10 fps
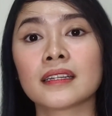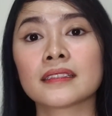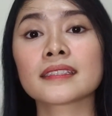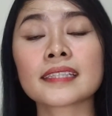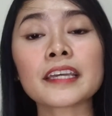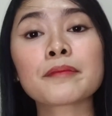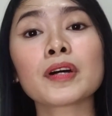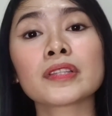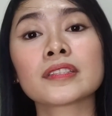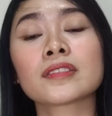the side
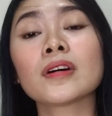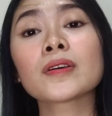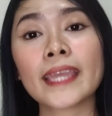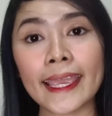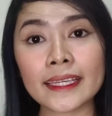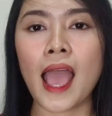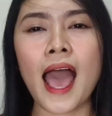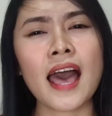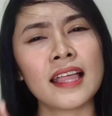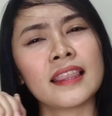mount is okay.
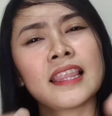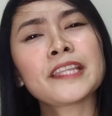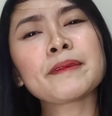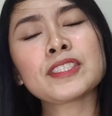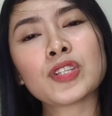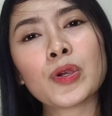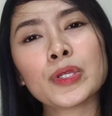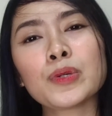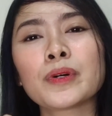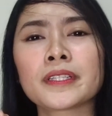Let me show
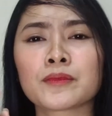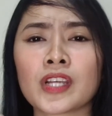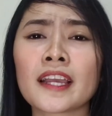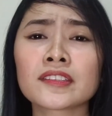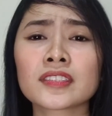you what I'm trying to